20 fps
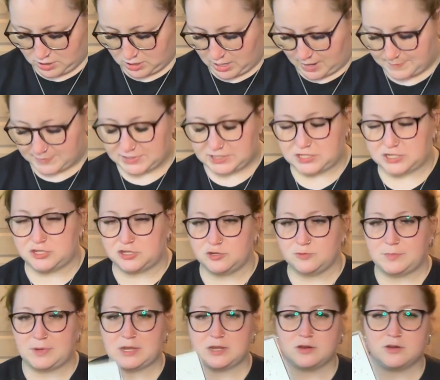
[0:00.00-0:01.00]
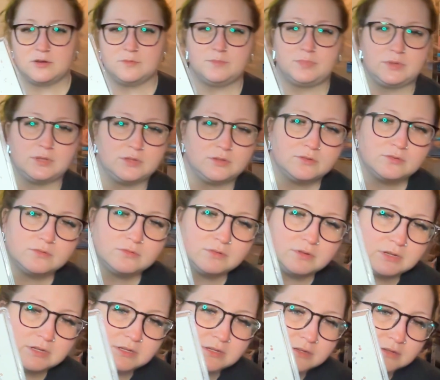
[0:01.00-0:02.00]
I'm assuming are blue.
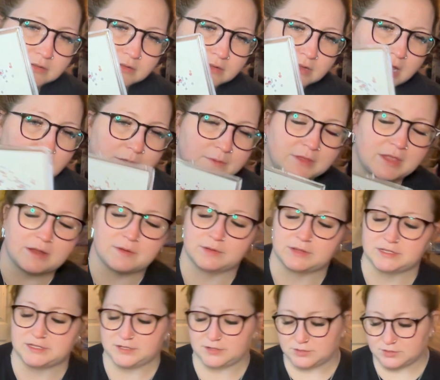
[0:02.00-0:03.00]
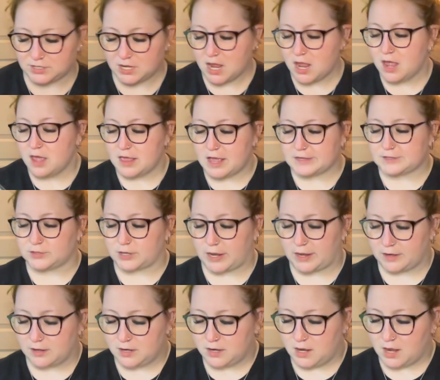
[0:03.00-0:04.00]
Oh, you can't really see those. That's
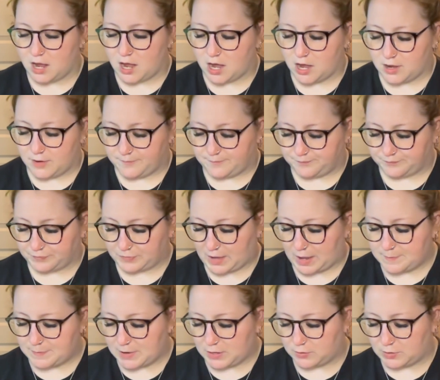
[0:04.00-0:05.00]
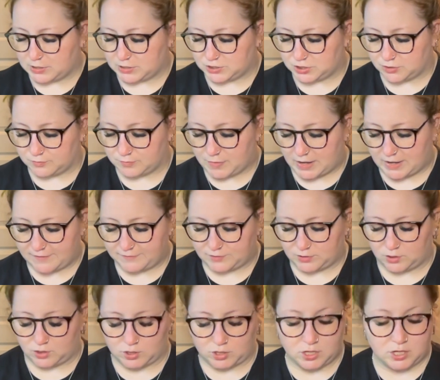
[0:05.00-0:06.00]
okay. I'm not quite sure. I'd have to
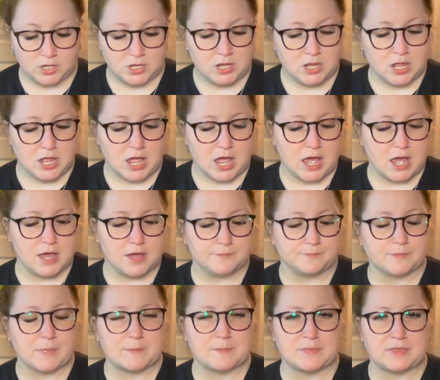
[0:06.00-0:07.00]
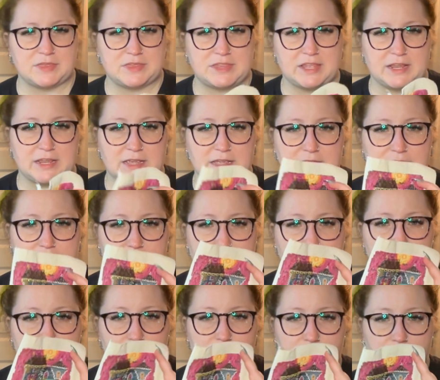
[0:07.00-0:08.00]
look. I'm thinking they
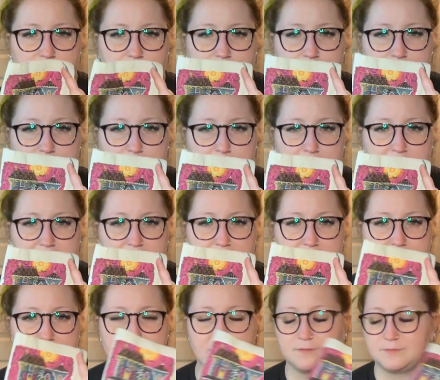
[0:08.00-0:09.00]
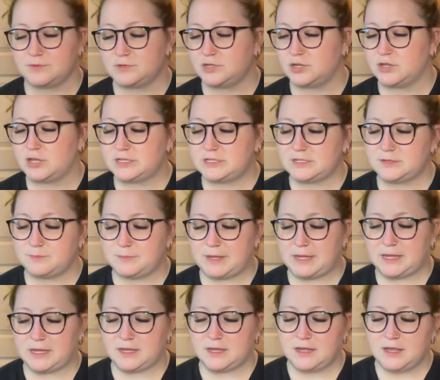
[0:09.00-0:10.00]
are, though. But yeah, so this is
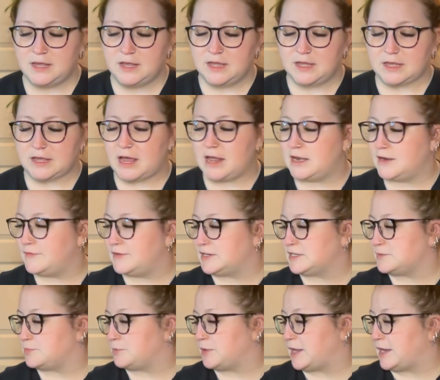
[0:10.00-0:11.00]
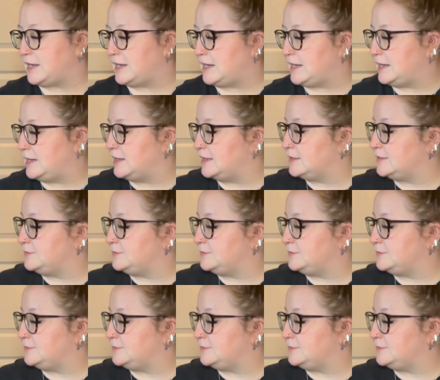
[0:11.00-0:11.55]
me kind of explaining